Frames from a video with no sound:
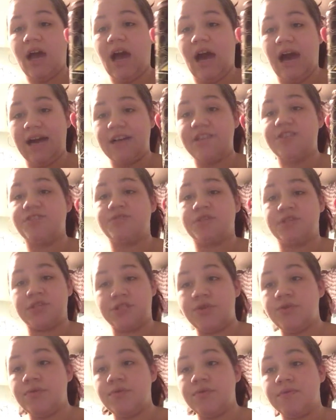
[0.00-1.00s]
I had to drink
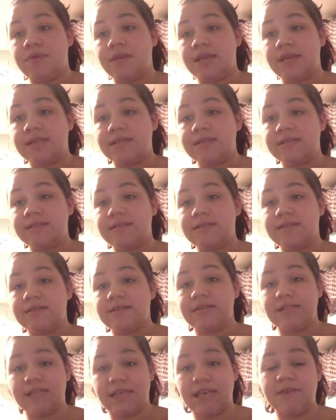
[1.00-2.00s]
2 of these
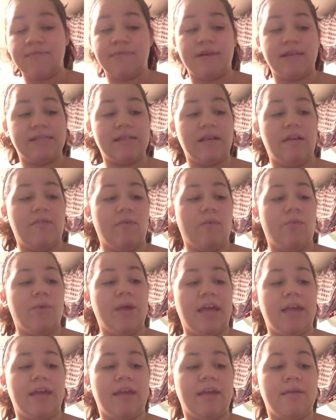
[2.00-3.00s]
to keep myself
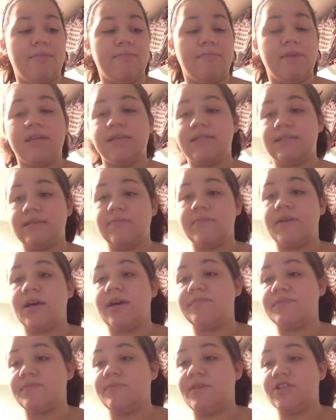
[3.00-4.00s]
awake, because
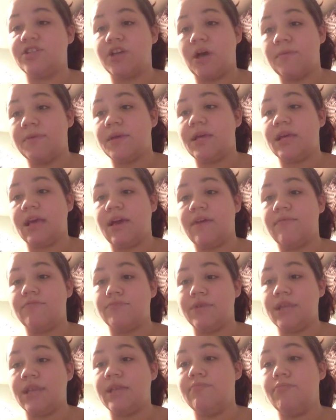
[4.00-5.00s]
sometimes my job can get
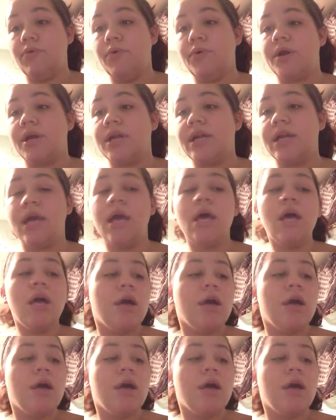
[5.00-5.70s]
really boring.